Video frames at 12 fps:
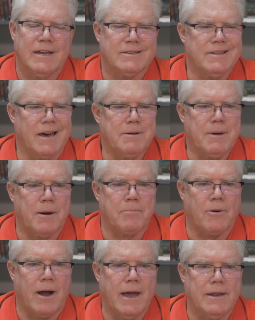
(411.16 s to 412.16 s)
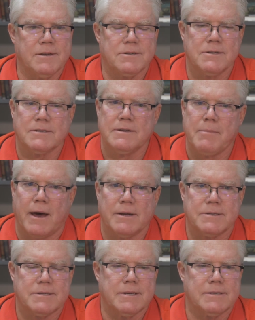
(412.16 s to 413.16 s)
it's not about pride, it's just about a
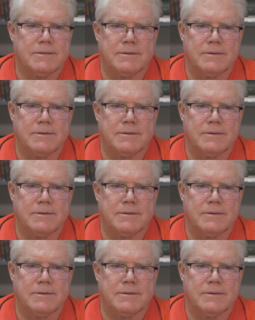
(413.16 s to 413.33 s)
sense